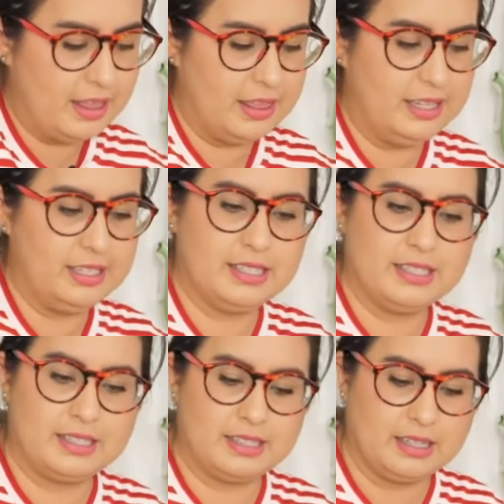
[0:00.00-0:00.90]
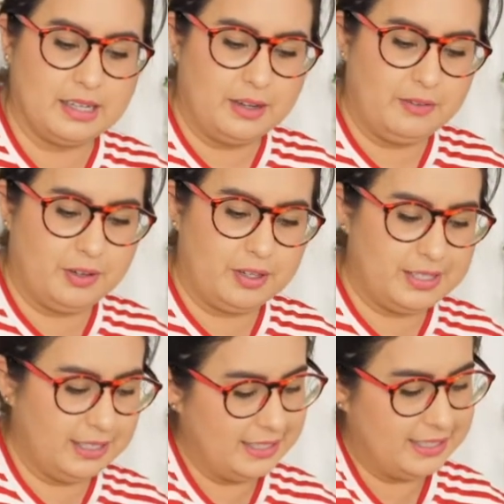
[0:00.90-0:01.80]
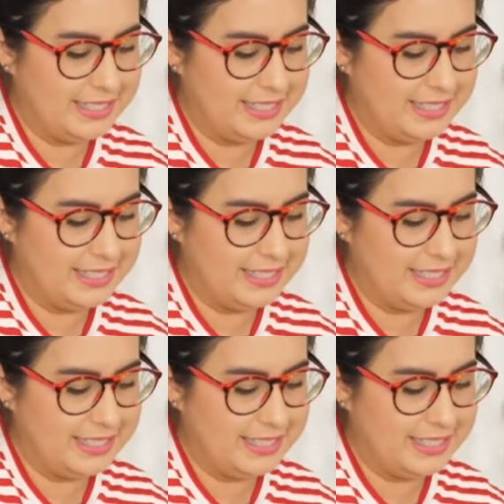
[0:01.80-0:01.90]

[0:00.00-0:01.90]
this frosting can